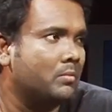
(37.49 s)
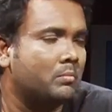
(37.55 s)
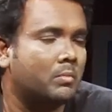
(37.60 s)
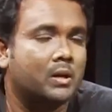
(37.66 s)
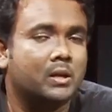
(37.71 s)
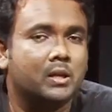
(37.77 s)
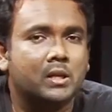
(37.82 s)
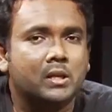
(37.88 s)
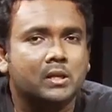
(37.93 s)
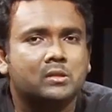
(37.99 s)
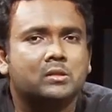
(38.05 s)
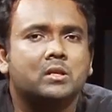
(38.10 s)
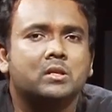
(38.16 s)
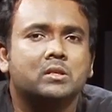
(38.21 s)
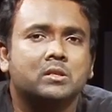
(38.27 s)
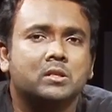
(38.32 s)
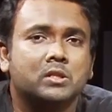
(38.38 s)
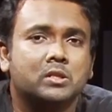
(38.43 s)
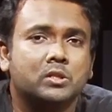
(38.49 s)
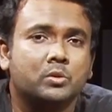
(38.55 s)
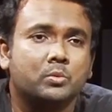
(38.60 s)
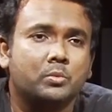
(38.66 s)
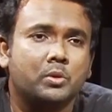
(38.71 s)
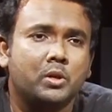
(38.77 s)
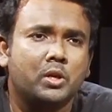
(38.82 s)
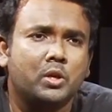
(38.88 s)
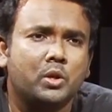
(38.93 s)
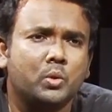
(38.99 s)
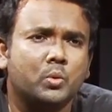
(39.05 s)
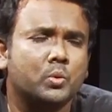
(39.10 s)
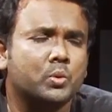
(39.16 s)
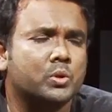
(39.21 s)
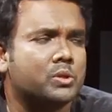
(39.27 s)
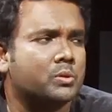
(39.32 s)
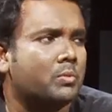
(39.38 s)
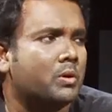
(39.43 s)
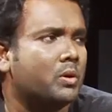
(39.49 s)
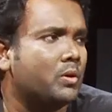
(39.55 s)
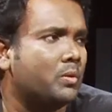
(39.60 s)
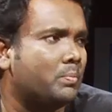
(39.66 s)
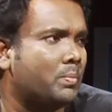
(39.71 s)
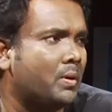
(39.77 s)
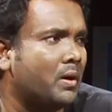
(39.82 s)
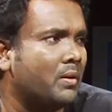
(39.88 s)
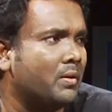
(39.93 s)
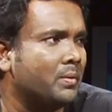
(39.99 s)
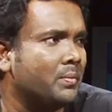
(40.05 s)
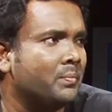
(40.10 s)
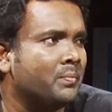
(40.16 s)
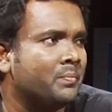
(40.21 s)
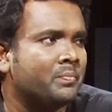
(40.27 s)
But these things consume a huge amount of power.